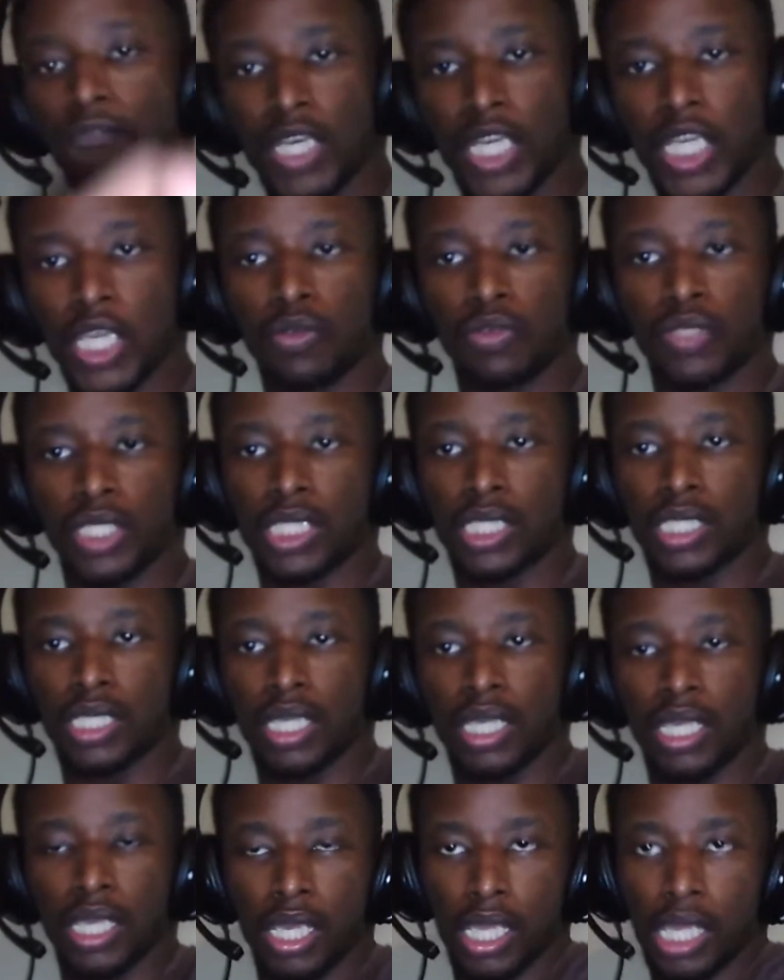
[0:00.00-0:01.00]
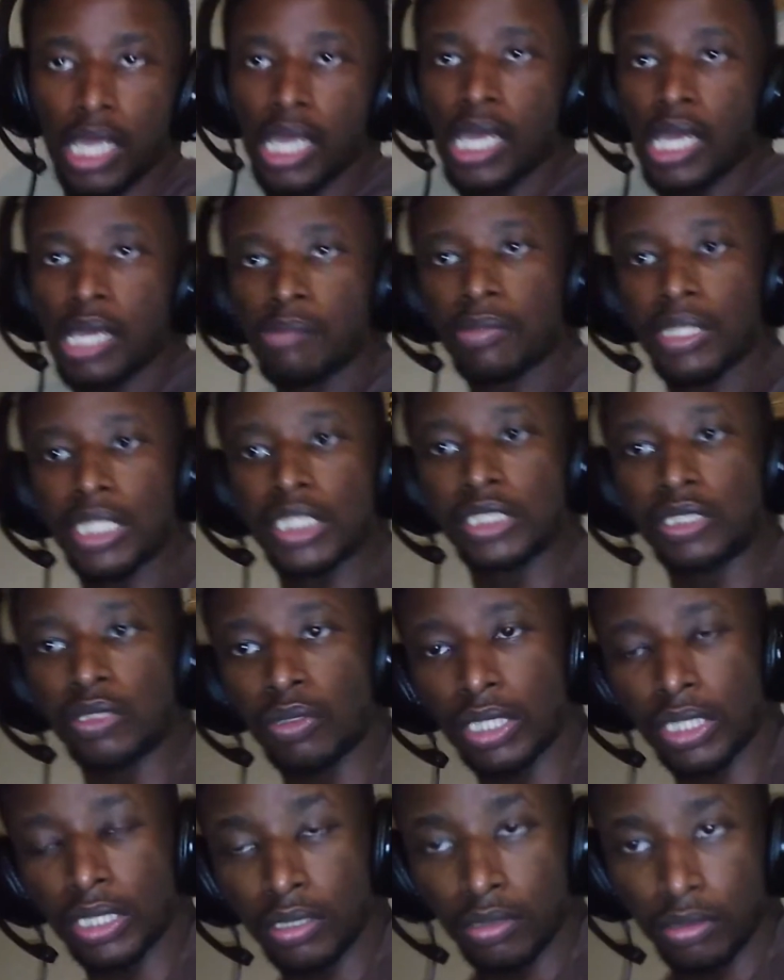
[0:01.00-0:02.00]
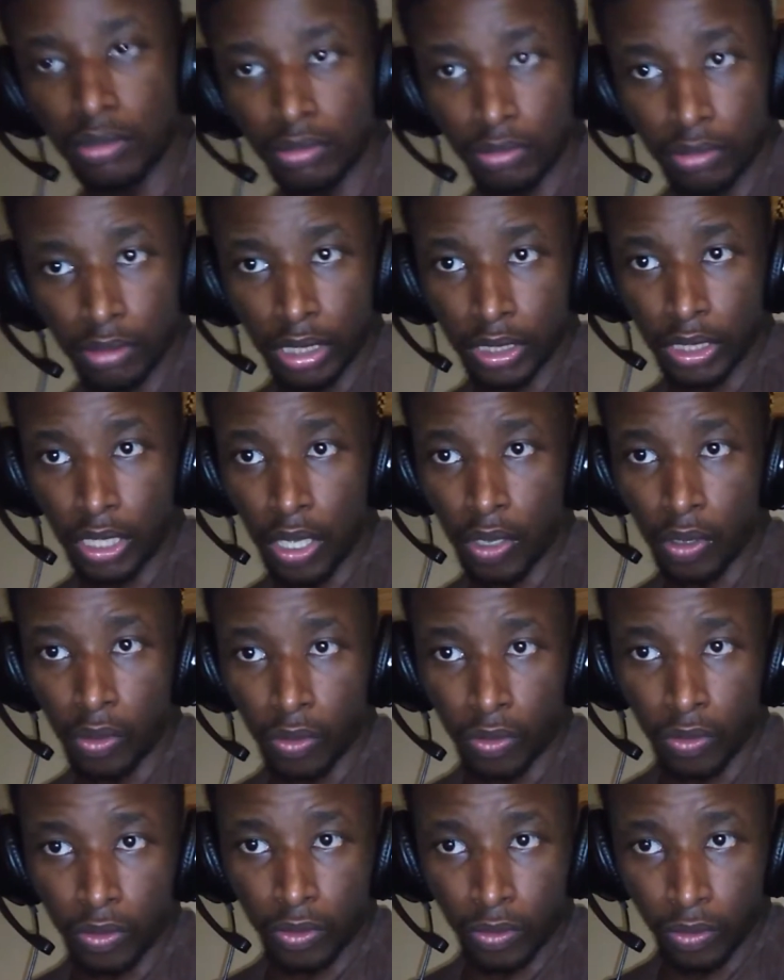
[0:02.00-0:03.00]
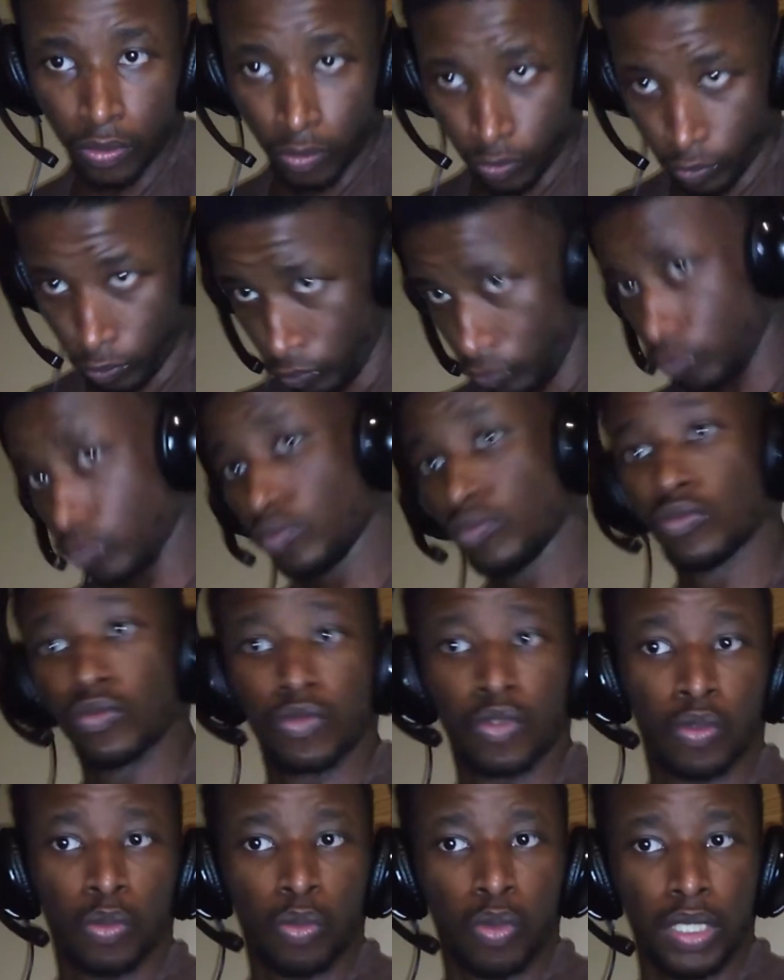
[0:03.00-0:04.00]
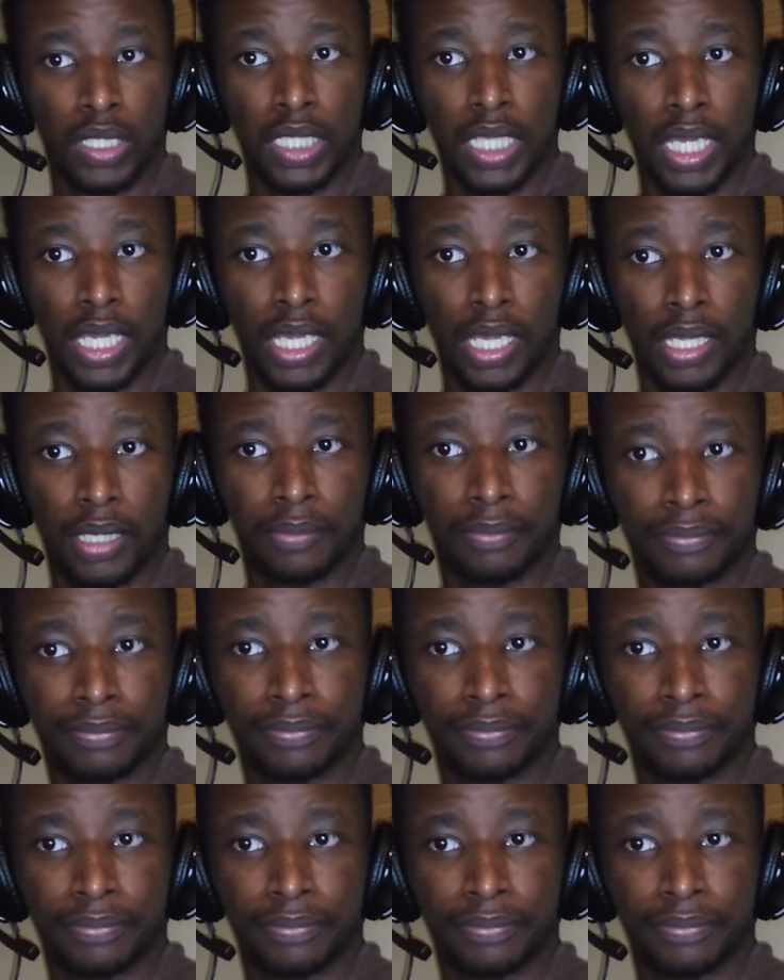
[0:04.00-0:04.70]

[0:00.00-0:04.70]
videos. But let's do it. Let's go. What's up?